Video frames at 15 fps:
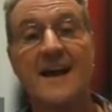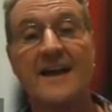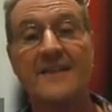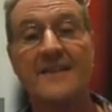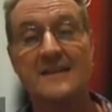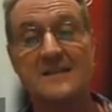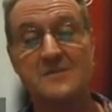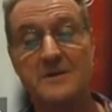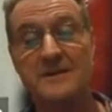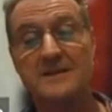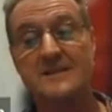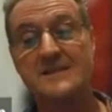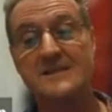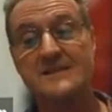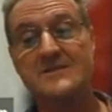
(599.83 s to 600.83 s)
and that's where
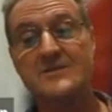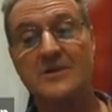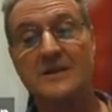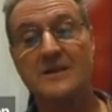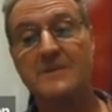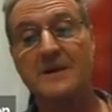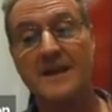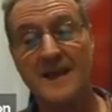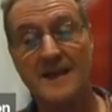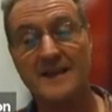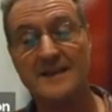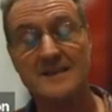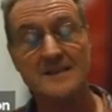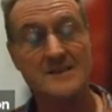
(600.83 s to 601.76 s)
this journey began.